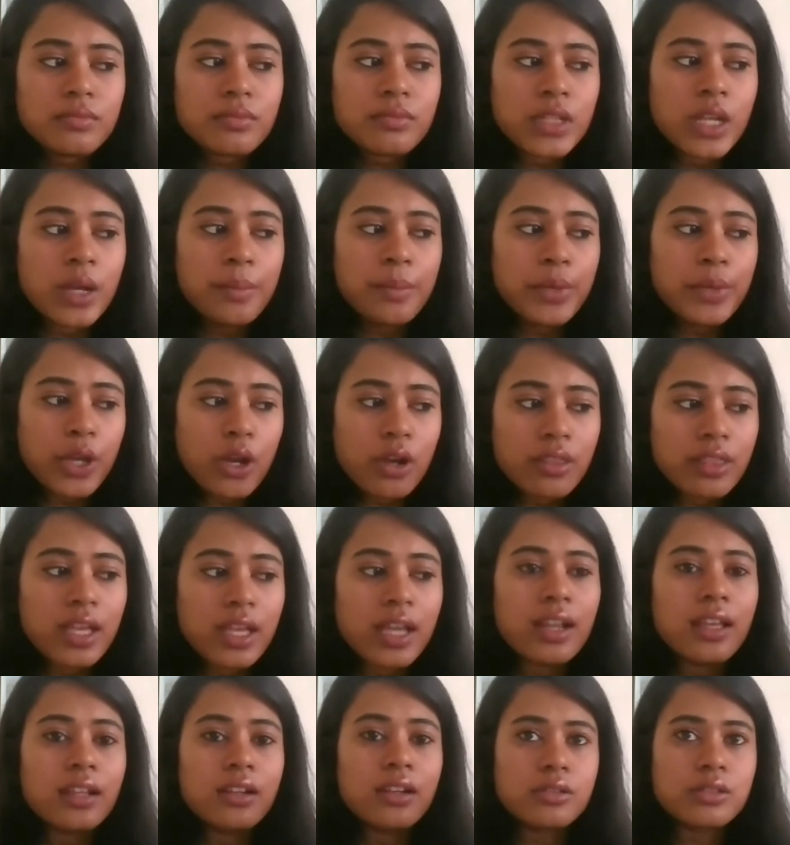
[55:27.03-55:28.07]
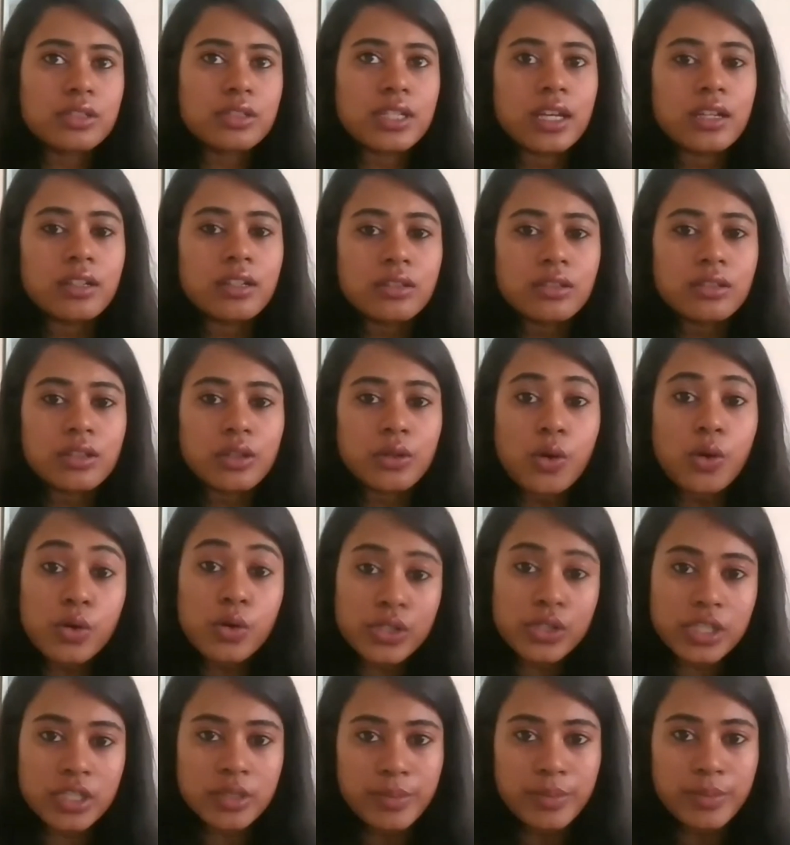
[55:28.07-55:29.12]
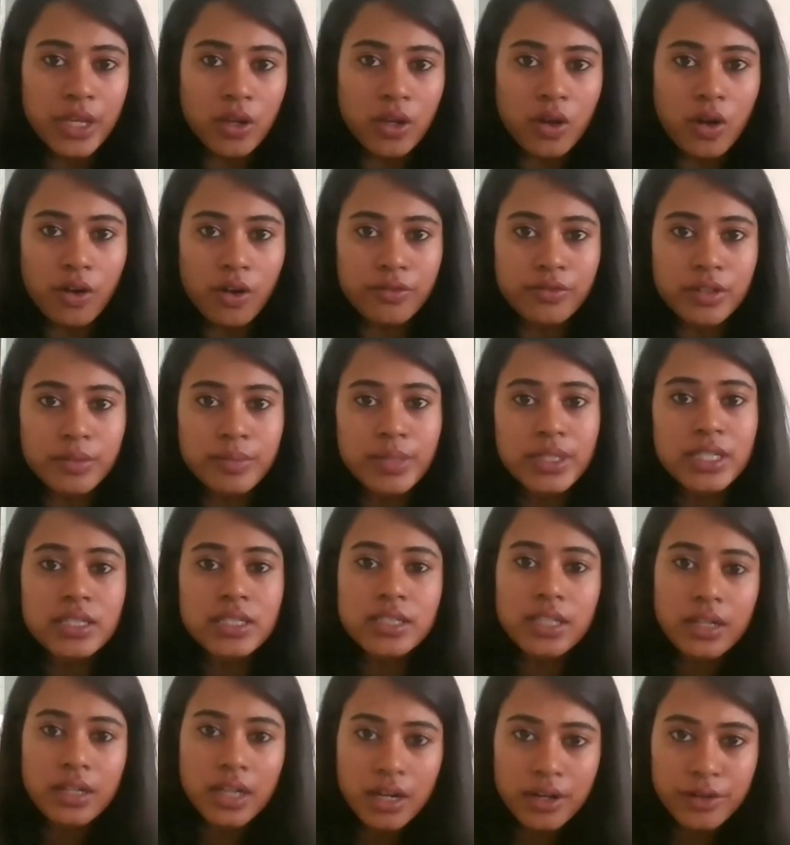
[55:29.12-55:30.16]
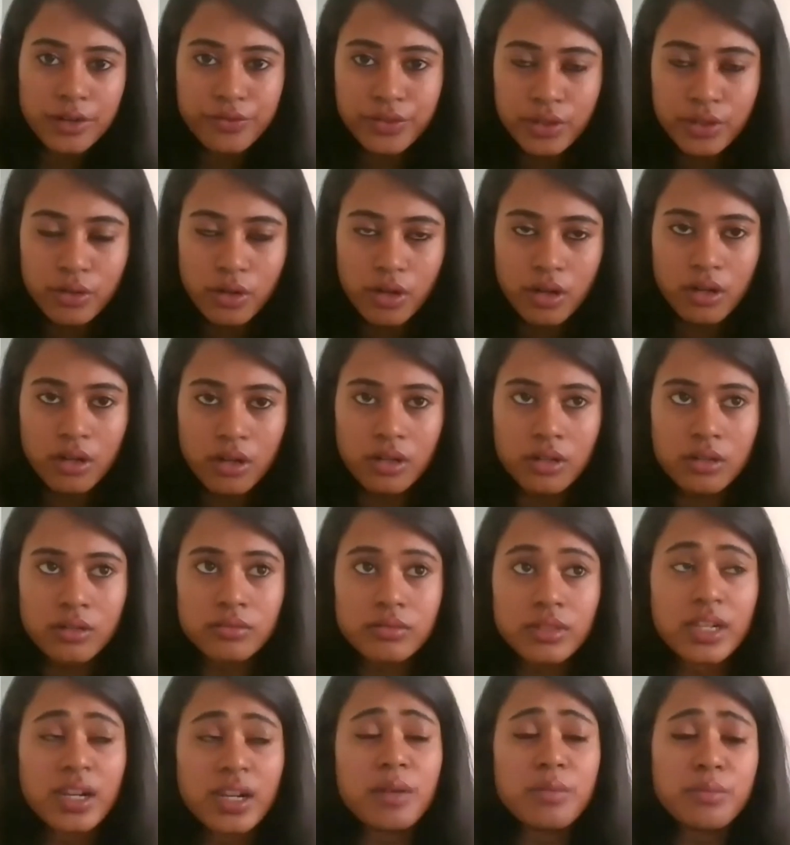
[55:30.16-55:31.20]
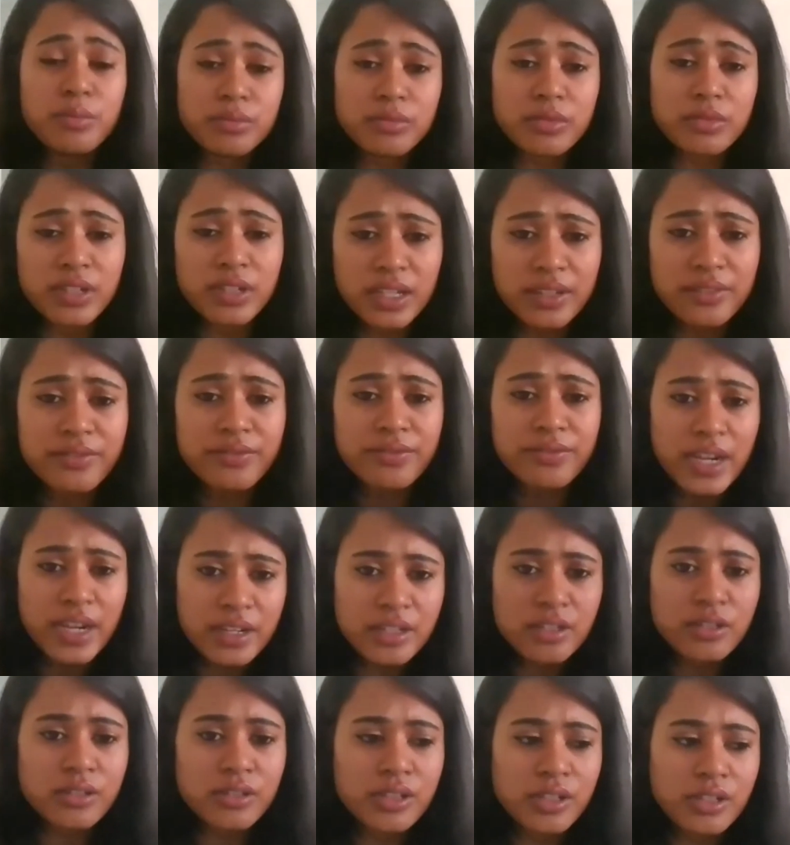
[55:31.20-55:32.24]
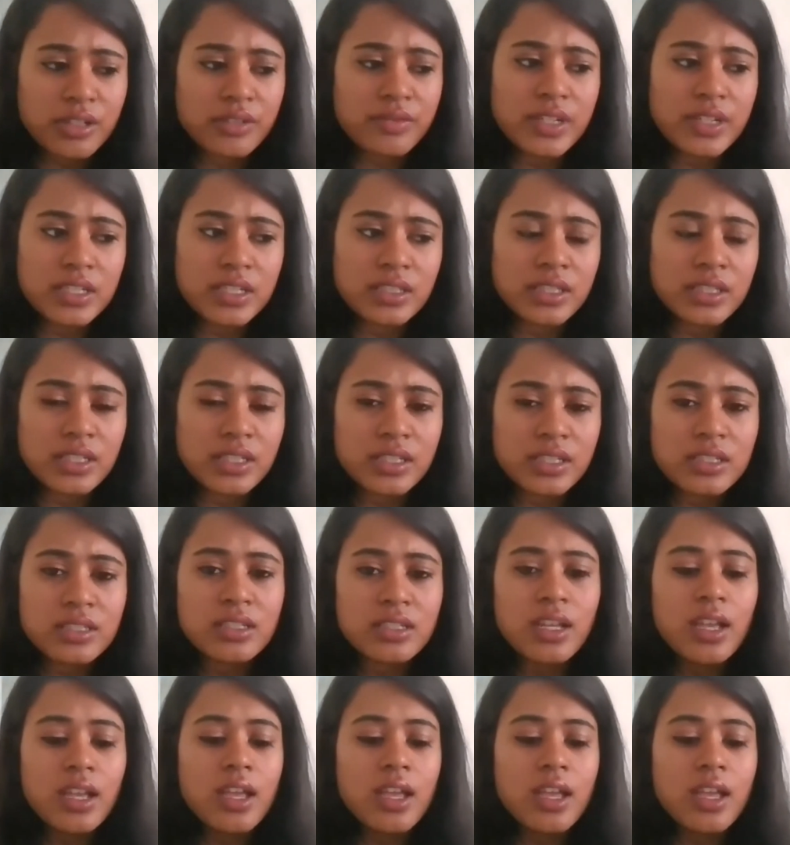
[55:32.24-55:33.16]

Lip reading: beyond that, I looked at the courses being offered, because there are there are like very good universities,